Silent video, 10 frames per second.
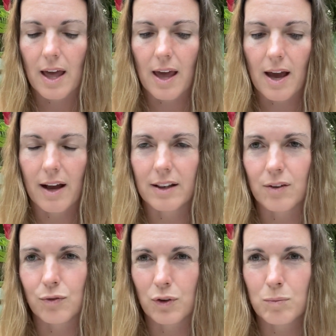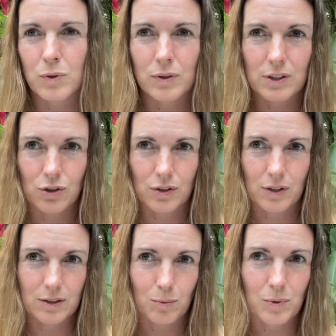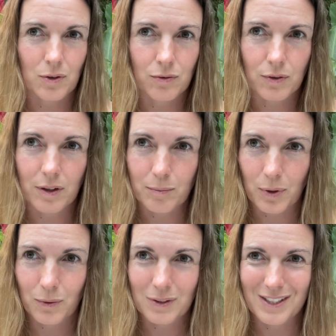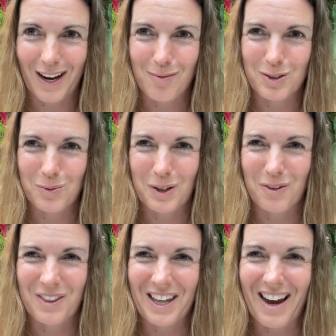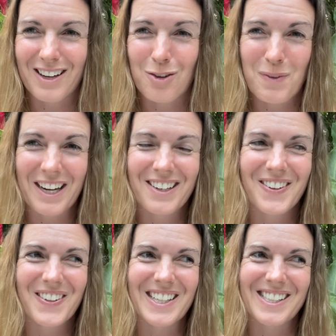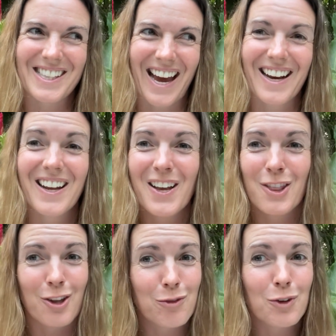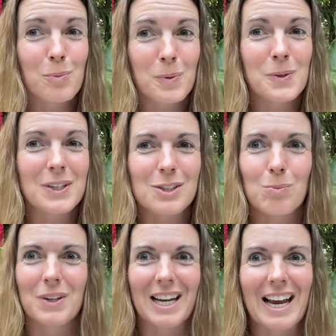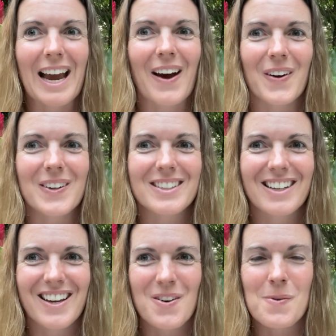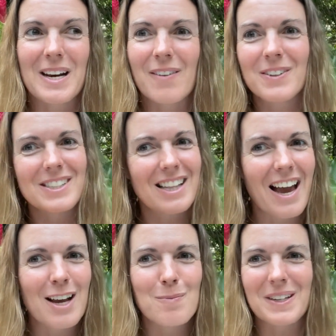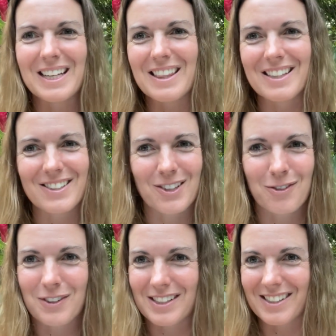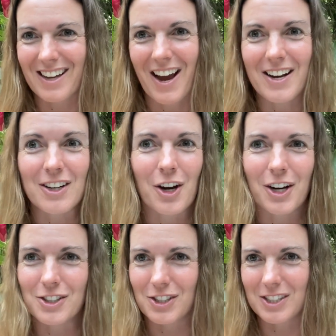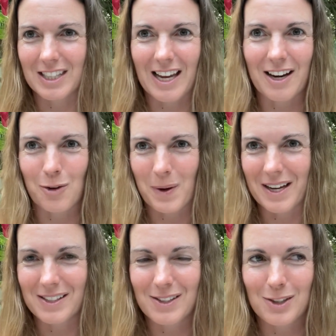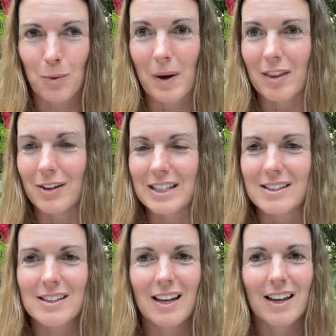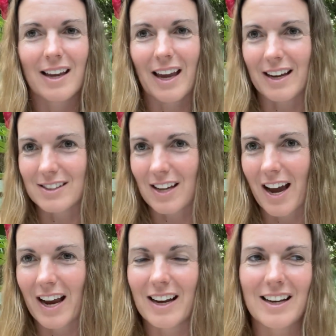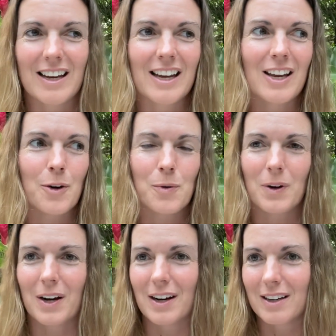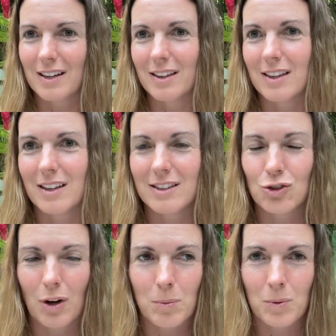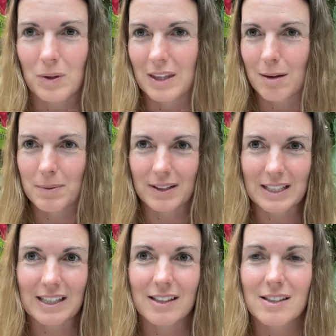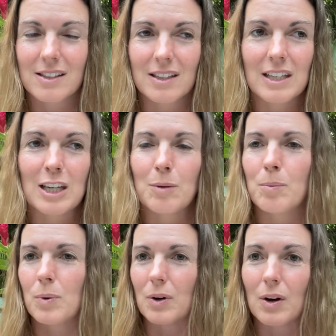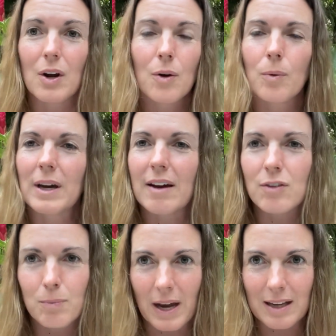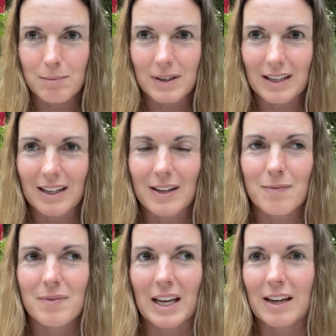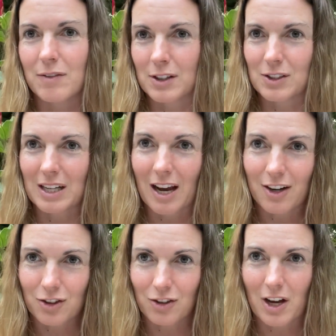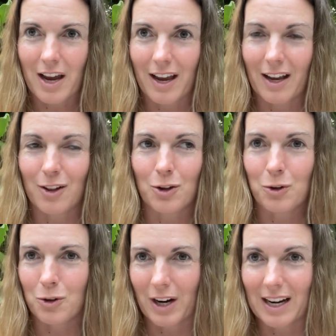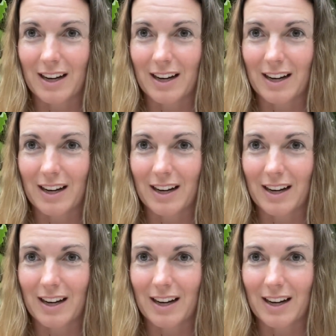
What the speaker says: And the full moon is just such a beautiful and potent time to work with that. You might notice that the full moon is bringing out whatever is lying beneath the surface unconsciously anyways. So whether it's anxiety or the trouble with the ability to sleep or whatever might be, like if there's an underlying low-grade